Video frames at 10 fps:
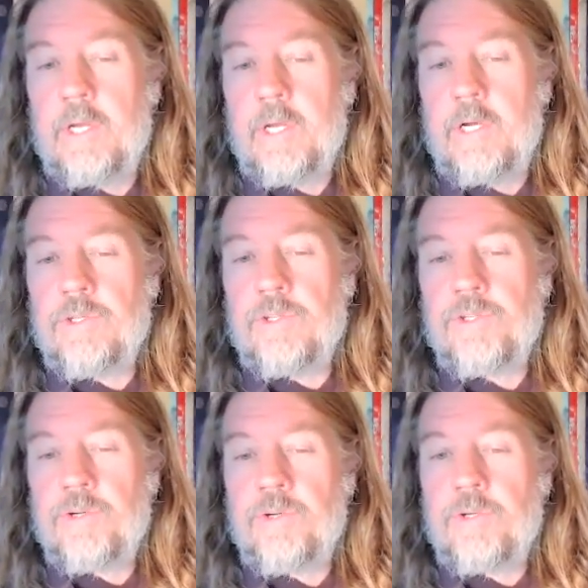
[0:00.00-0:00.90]

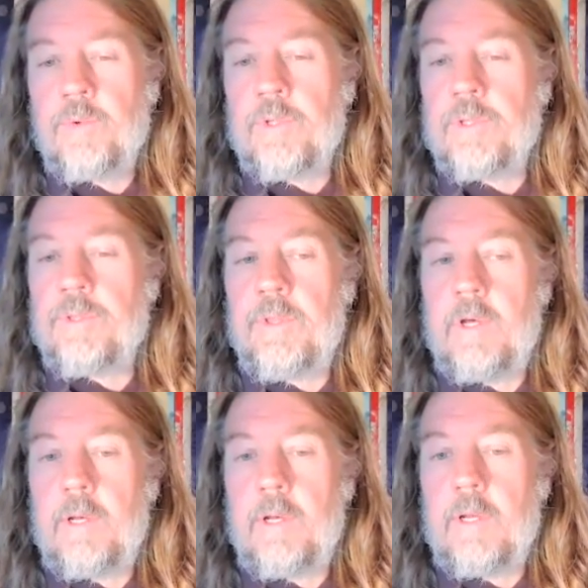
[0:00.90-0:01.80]
concerned with
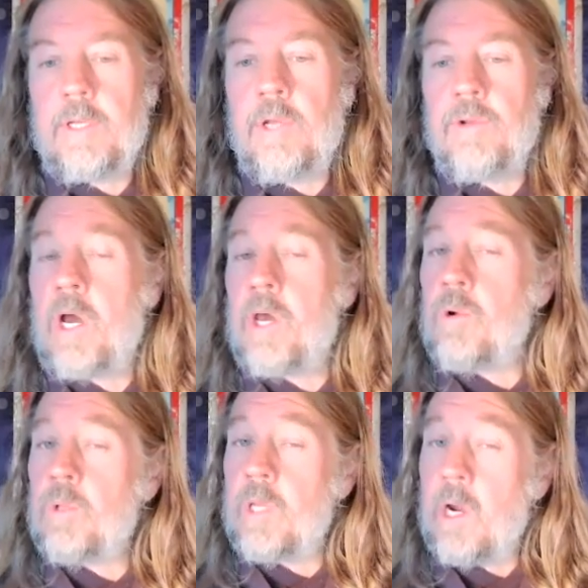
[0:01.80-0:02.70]
not
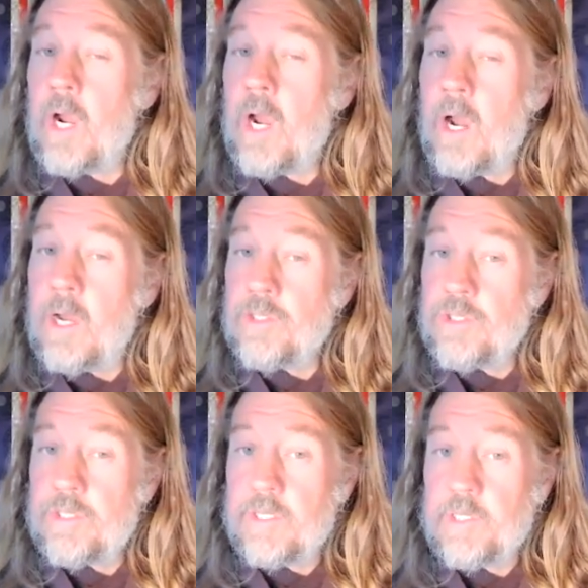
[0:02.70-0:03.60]
only our
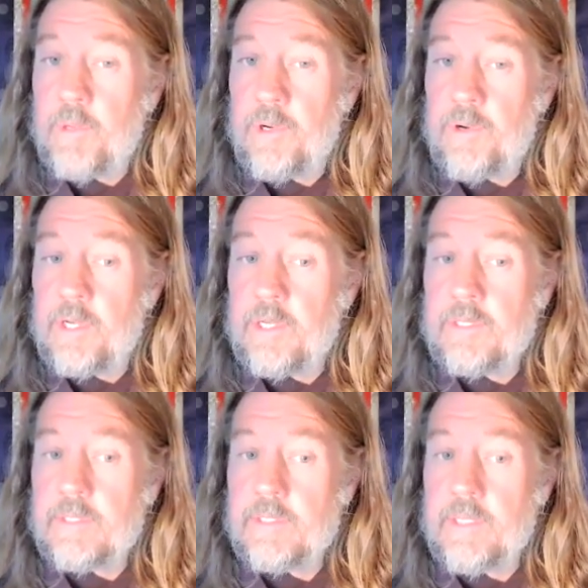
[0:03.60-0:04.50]
conscious
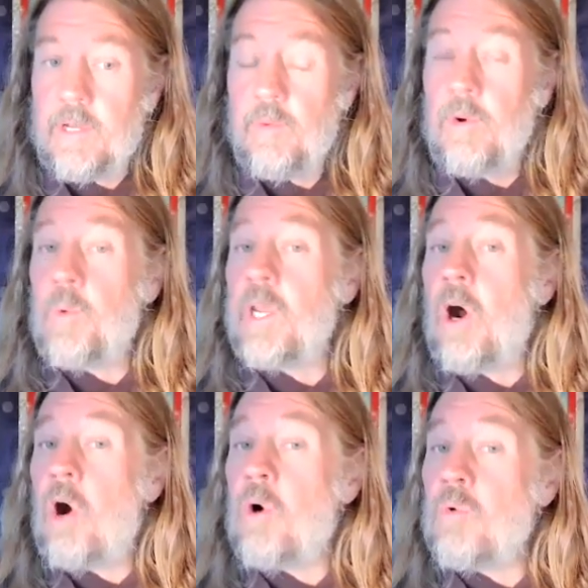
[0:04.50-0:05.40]
experience, what we
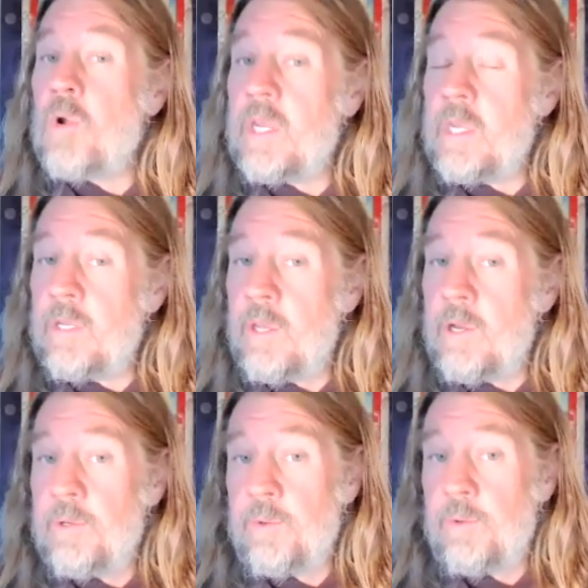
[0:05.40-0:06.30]
already
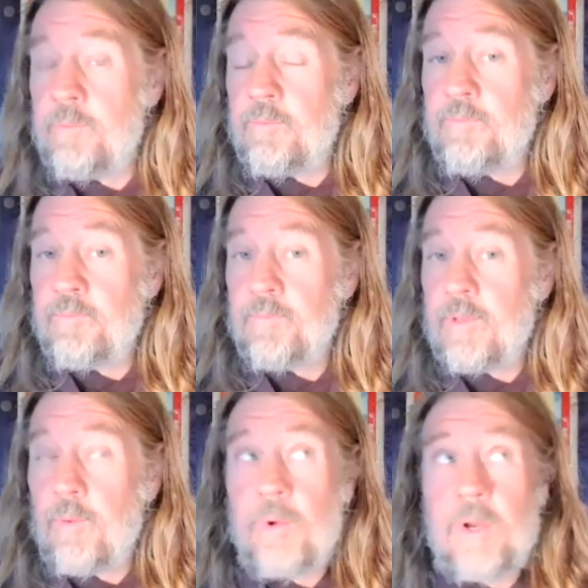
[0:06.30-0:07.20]
know,
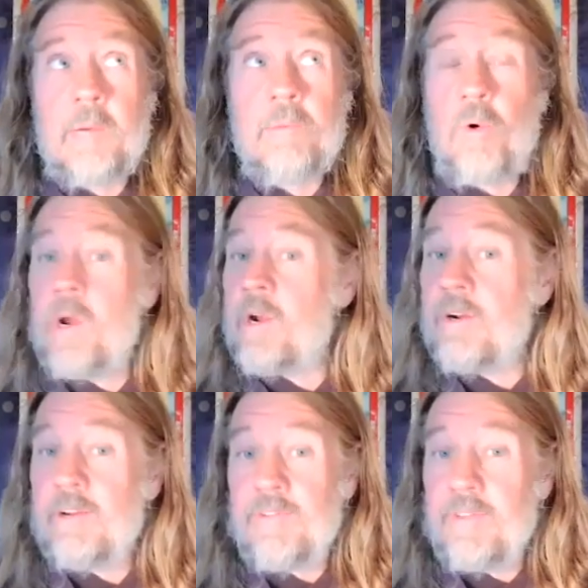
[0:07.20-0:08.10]
what I'm
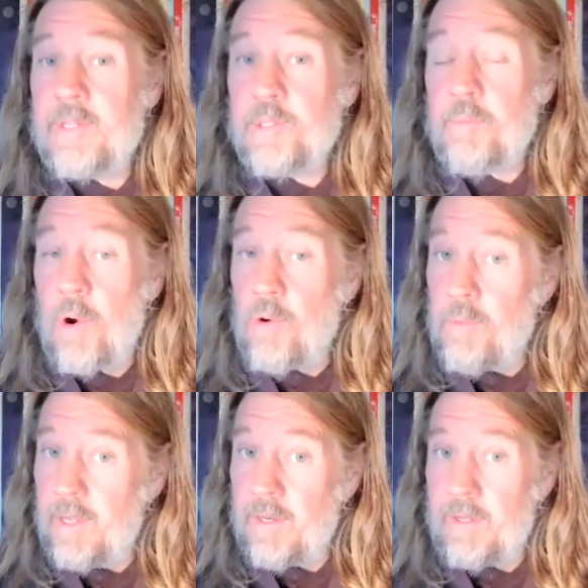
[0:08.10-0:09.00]
aware of in this
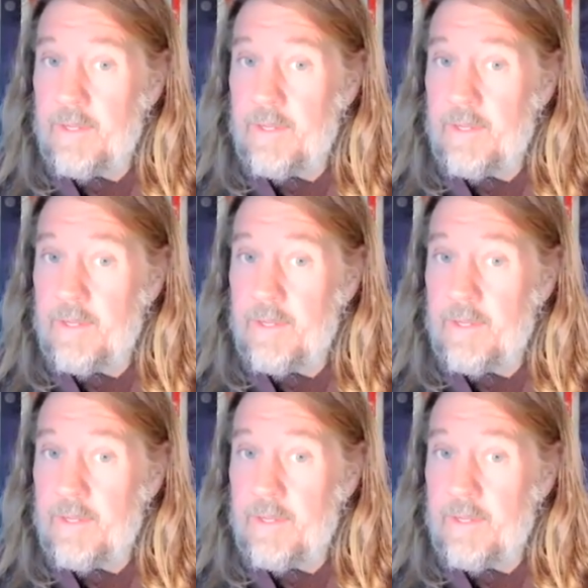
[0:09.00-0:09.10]
moment,